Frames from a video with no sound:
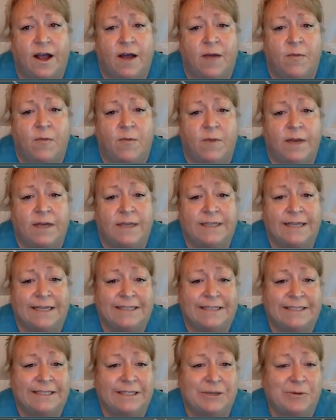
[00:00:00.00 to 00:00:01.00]
Um, in
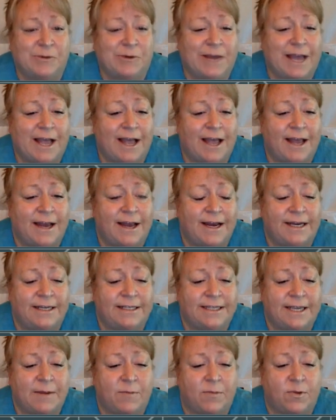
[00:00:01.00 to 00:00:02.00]
Texas, here we had an
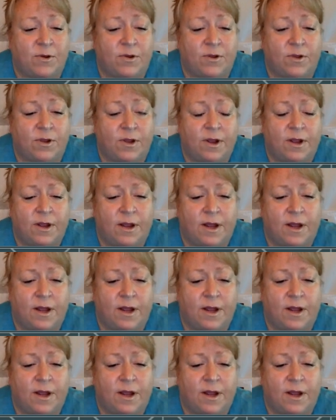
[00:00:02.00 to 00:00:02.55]
example